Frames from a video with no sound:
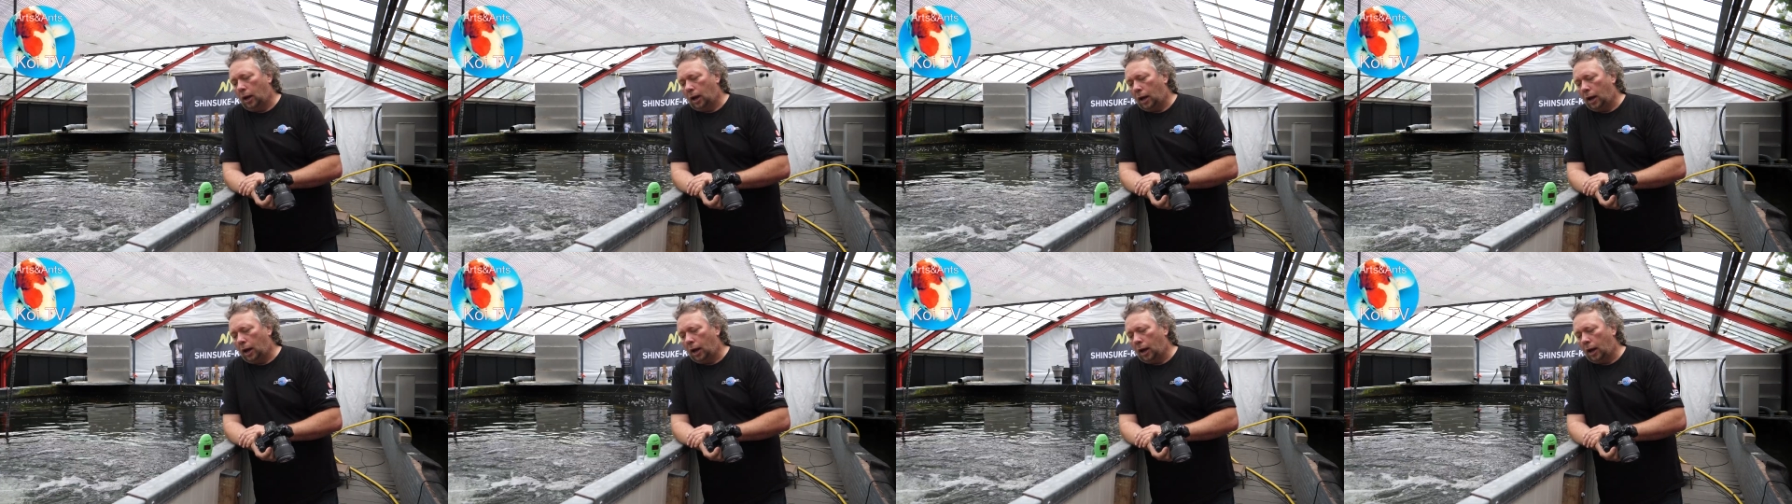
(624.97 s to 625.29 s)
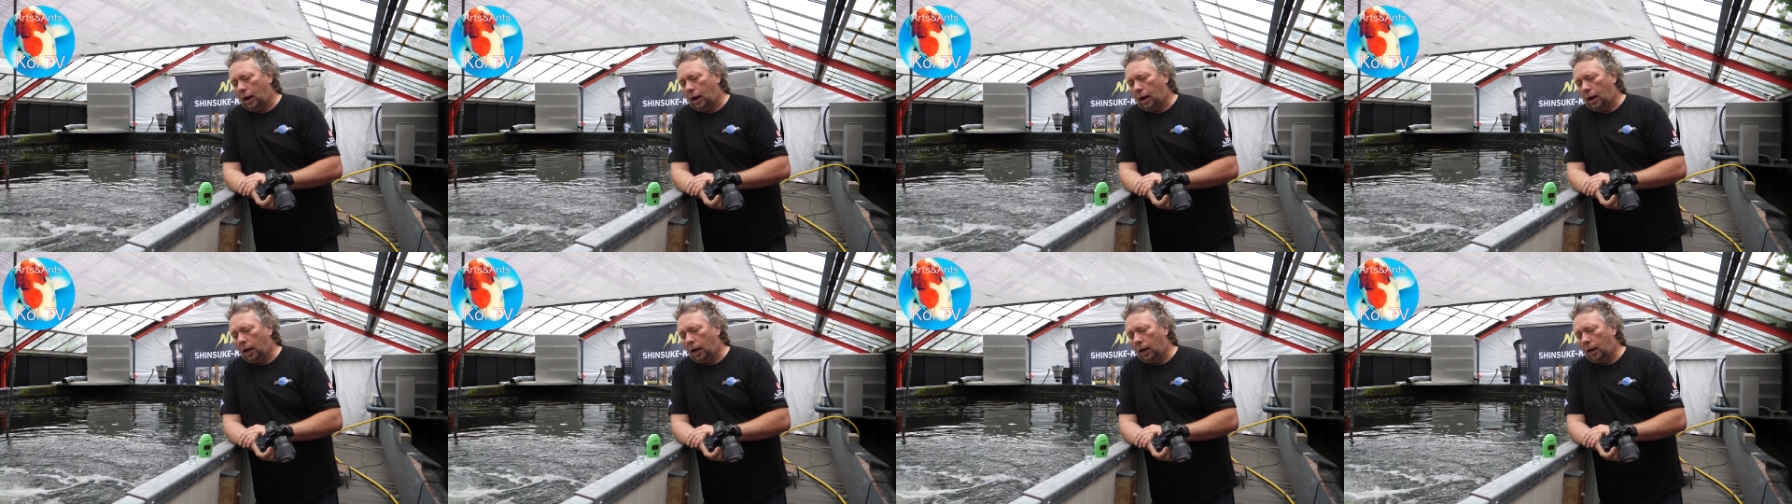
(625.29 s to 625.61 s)

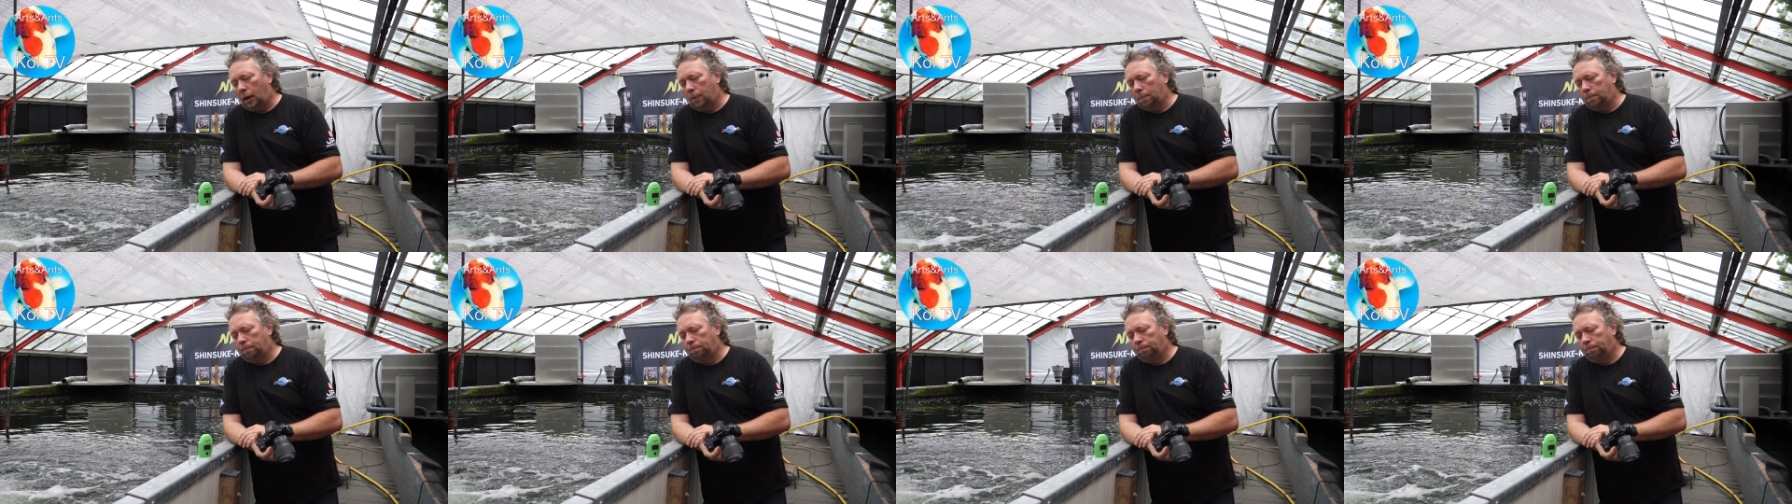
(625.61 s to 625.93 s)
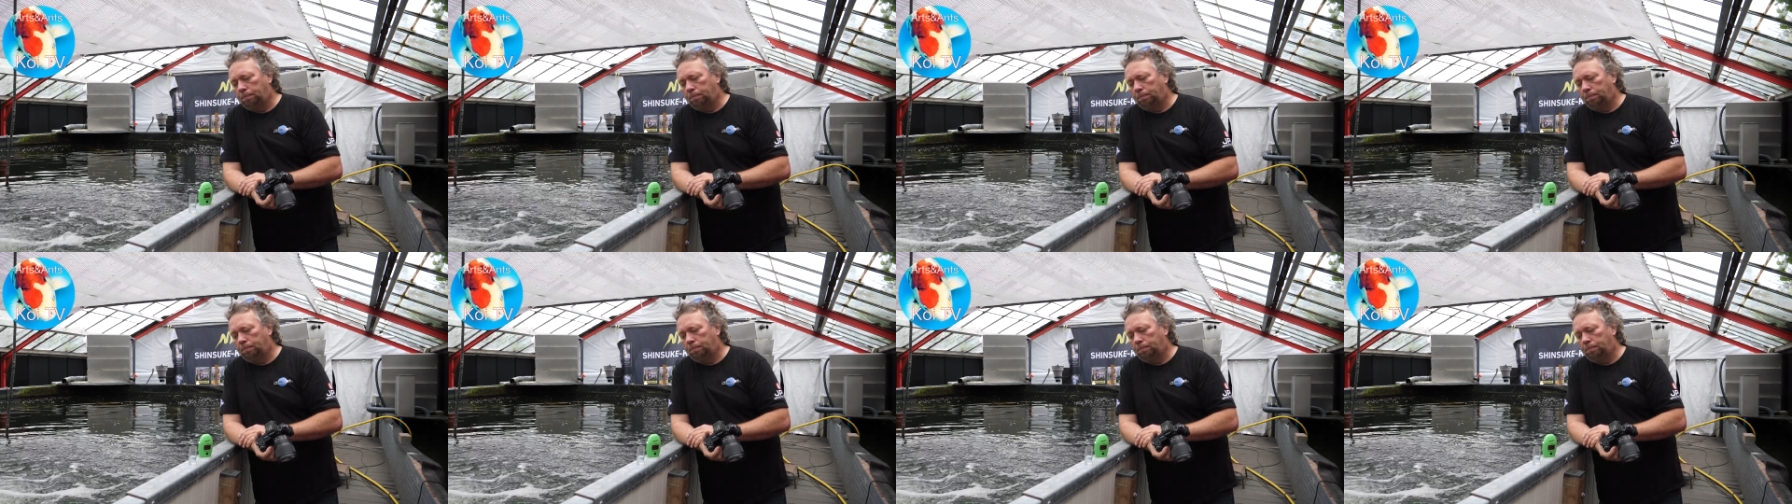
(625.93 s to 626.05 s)
Um,